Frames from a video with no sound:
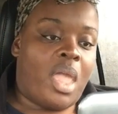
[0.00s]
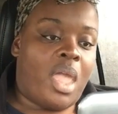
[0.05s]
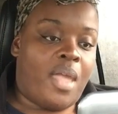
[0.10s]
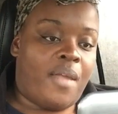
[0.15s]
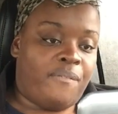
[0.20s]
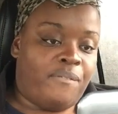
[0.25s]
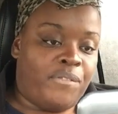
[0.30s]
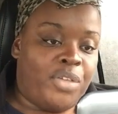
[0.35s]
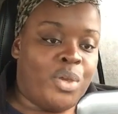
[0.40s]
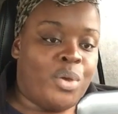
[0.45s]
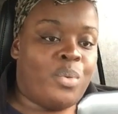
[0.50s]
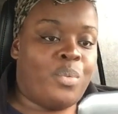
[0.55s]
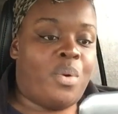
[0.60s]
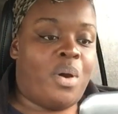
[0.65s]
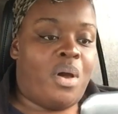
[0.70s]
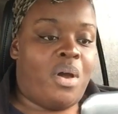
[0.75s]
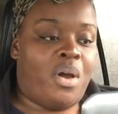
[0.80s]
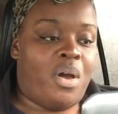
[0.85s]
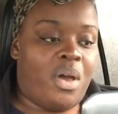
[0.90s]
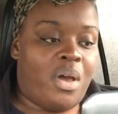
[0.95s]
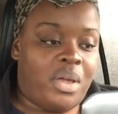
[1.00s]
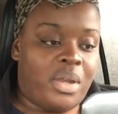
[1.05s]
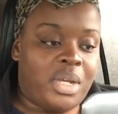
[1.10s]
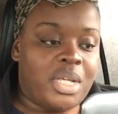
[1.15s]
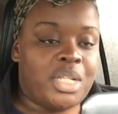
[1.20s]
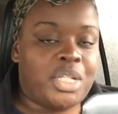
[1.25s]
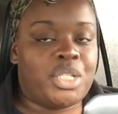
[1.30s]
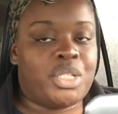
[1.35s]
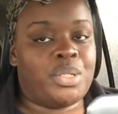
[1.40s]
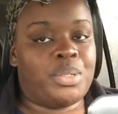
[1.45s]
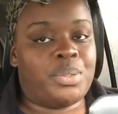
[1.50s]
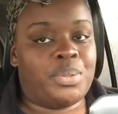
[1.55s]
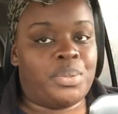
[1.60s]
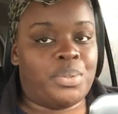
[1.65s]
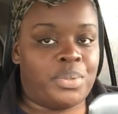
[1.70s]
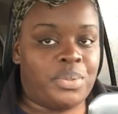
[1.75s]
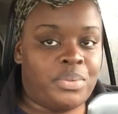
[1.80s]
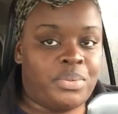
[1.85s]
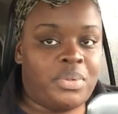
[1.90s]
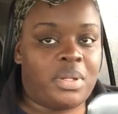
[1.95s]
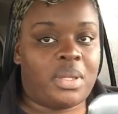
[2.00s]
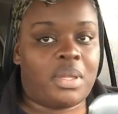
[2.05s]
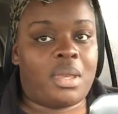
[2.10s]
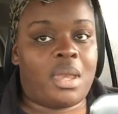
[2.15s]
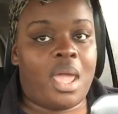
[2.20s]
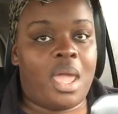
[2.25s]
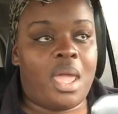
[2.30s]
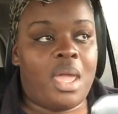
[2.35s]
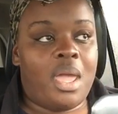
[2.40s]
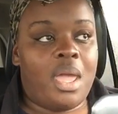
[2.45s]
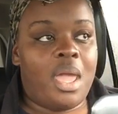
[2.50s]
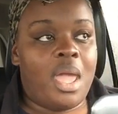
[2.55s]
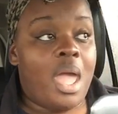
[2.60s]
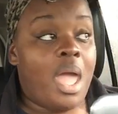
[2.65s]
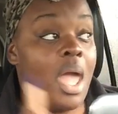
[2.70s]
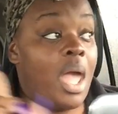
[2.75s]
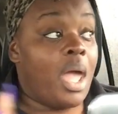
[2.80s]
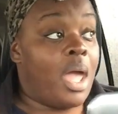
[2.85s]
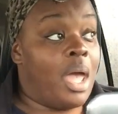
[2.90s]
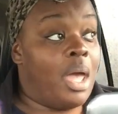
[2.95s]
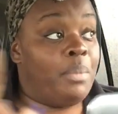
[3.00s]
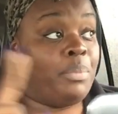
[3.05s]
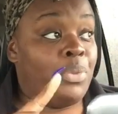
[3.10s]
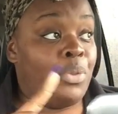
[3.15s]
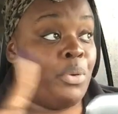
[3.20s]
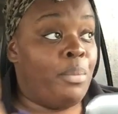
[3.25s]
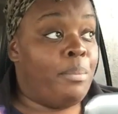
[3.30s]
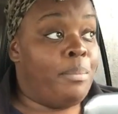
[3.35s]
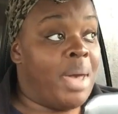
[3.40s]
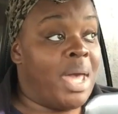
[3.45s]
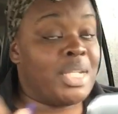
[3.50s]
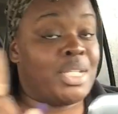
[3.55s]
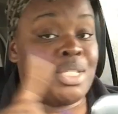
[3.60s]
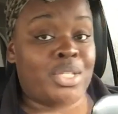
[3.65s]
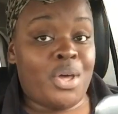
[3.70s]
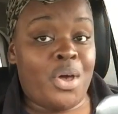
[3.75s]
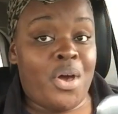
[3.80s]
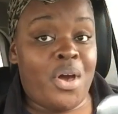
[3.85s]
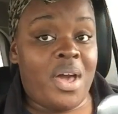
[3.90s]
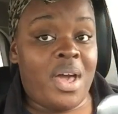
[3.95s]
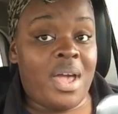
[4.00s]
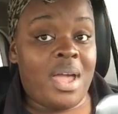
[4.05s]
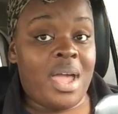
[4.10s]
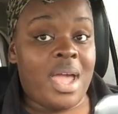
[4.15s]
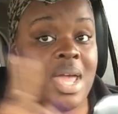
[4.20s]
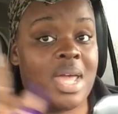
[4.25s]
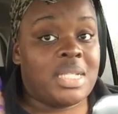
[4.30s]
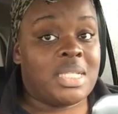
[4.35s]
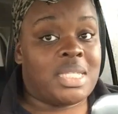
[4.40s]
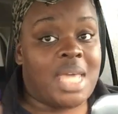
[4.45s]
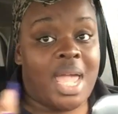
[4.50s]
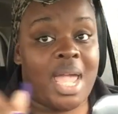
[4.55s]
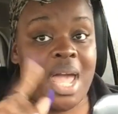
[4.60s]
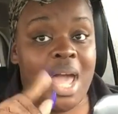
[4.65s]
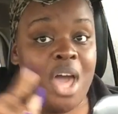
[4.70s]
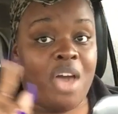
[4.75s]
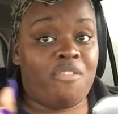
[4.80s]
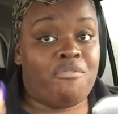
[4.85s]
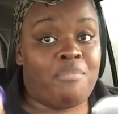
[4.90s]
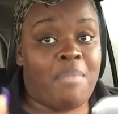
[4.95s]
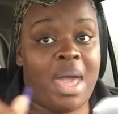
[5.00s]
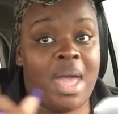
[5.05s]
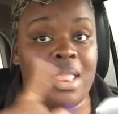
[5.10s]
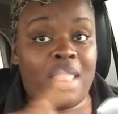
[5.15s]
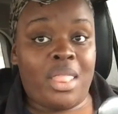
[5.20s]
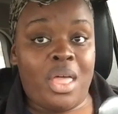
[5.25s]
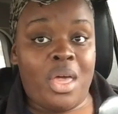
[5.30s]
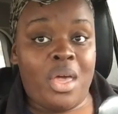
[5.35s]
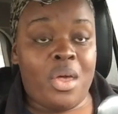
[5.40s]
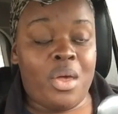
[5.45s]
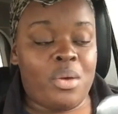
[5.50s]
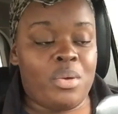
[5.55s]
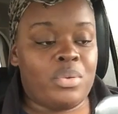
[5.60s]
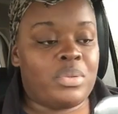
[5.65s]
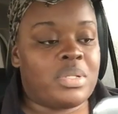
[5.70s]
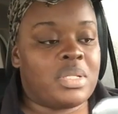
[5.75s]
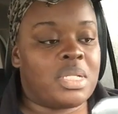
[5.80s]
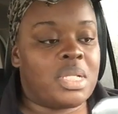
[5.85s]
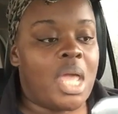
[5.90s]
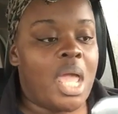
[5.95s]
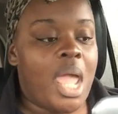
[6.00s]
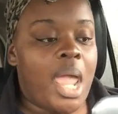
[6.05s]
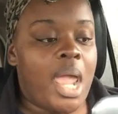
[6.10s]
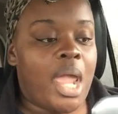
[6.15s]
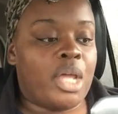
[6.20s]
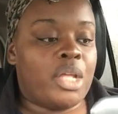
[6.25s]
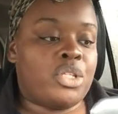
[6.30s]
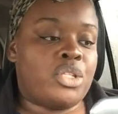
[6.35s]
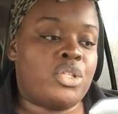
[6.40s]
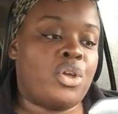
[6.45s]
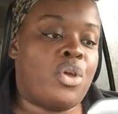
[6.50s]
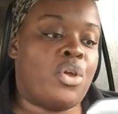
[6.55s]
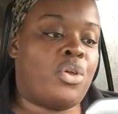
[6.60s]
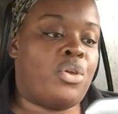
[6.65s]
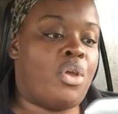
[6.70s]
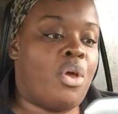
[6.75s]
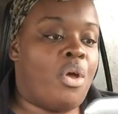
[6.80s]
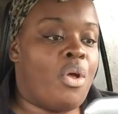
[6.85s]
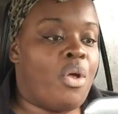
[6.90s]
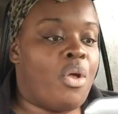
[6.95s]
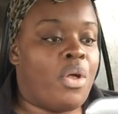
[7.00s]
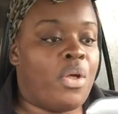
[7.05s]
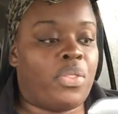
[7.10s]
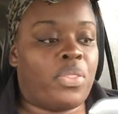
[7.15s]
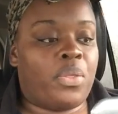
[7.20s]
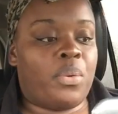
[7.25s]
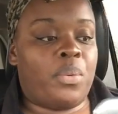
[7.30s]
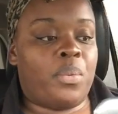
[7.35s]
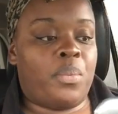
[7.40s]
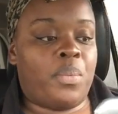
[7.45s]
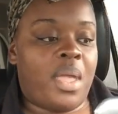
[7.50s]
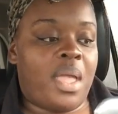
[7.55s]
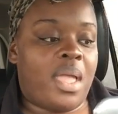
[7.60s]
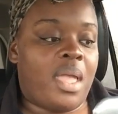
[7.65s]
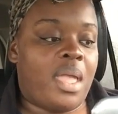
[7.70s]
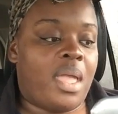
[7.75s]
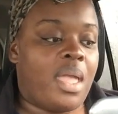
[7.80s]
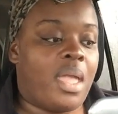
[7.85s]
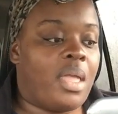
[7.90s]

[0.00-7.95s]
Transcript: If you want it tonight, come through my door, take off my clothes, and turn on the red.